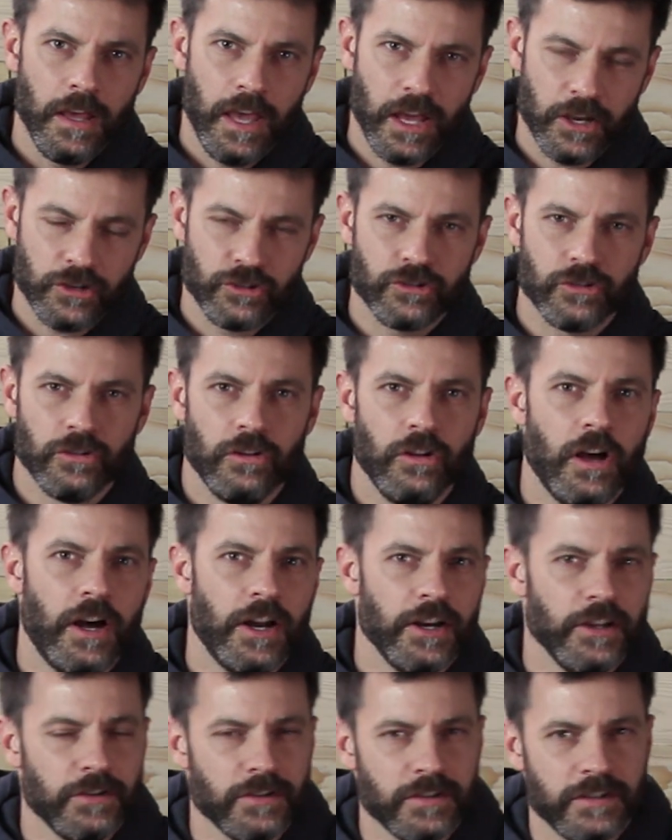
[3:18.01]
external
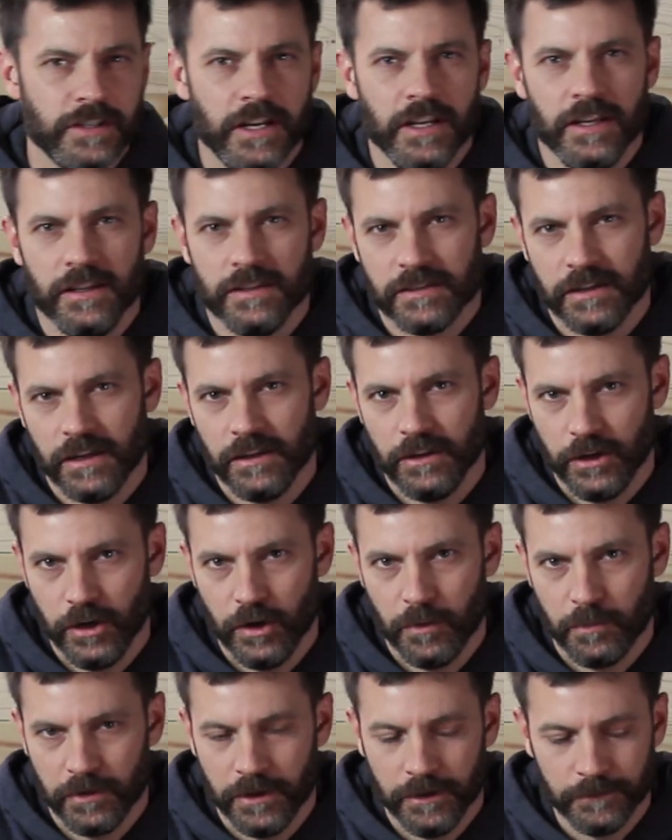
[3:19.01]
audio setting inside the
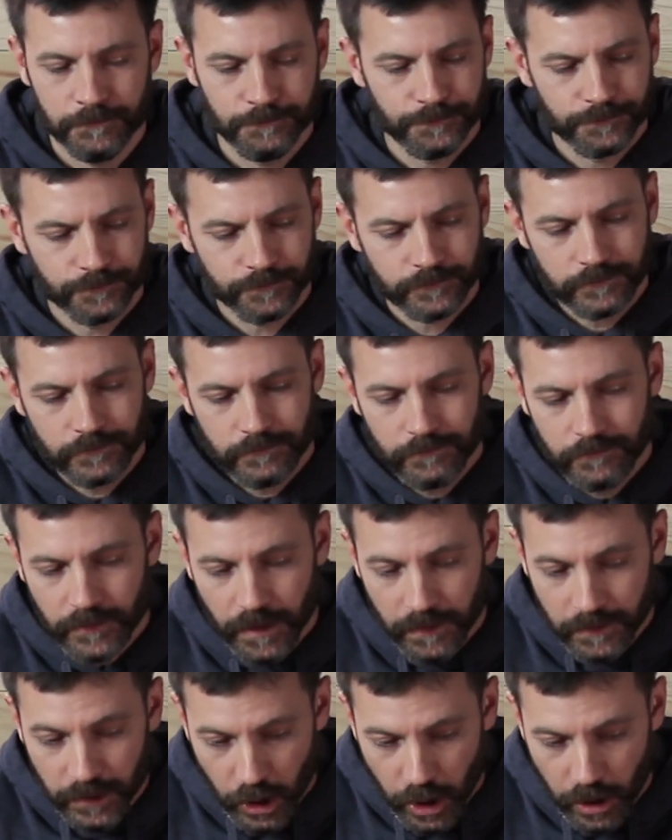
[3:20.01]
GoPro.
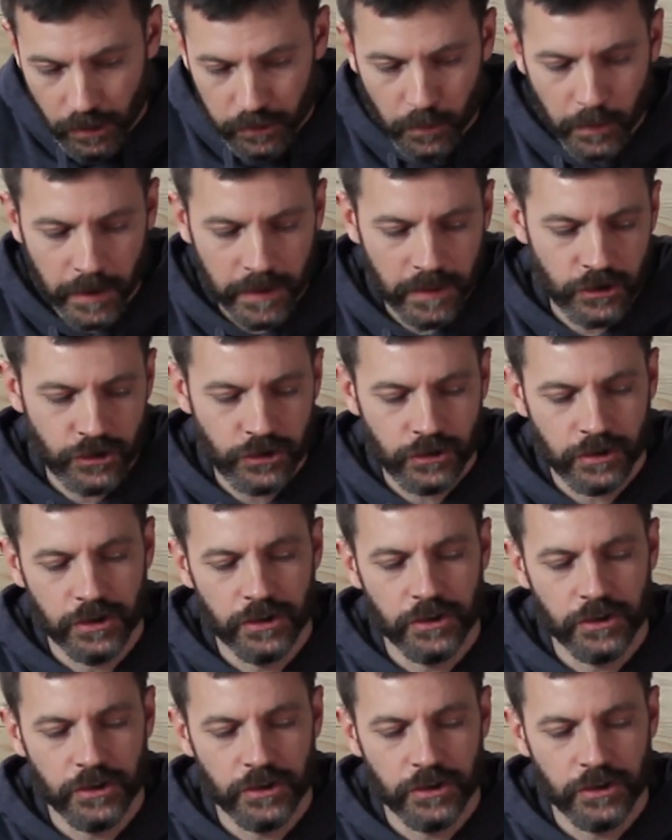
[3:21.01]
The other way that you can